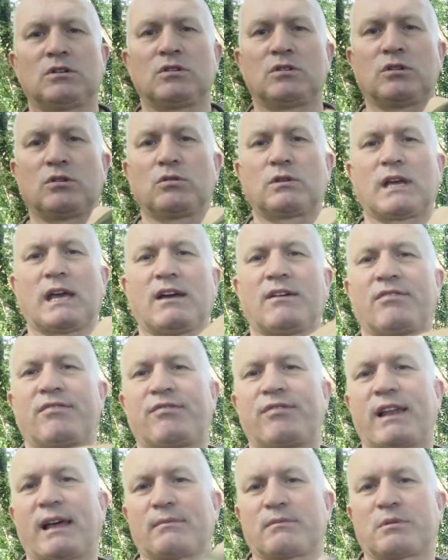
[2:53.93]
You do get a
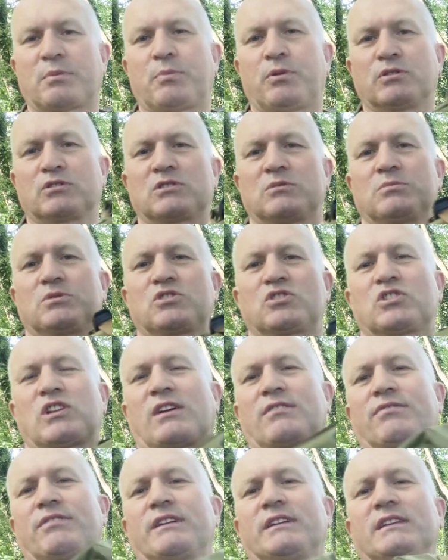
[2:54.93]
flap to put some
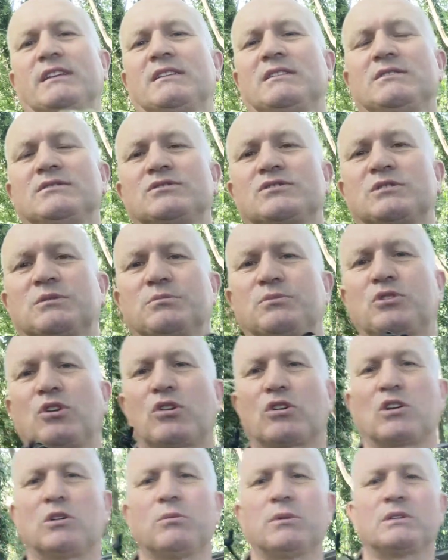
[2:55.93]
stuff in, some
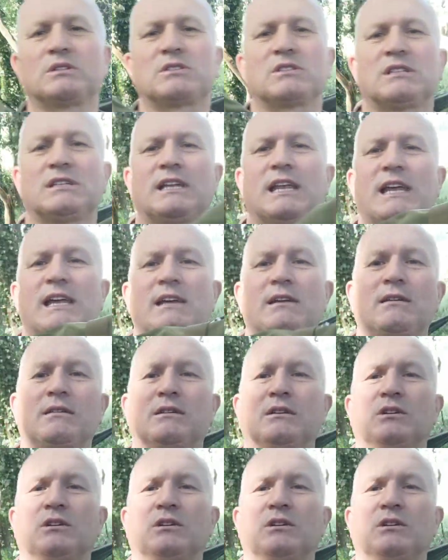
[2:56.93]
documents in there.